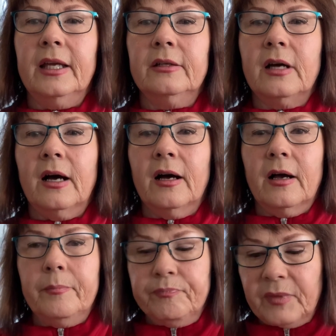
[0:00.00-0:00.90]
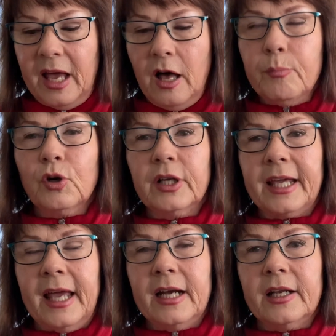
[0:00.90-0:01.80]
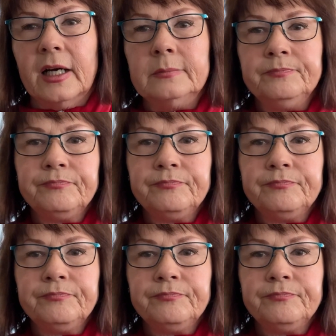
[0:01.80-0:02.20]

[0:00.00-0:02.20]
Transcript: in Alberta, Canada.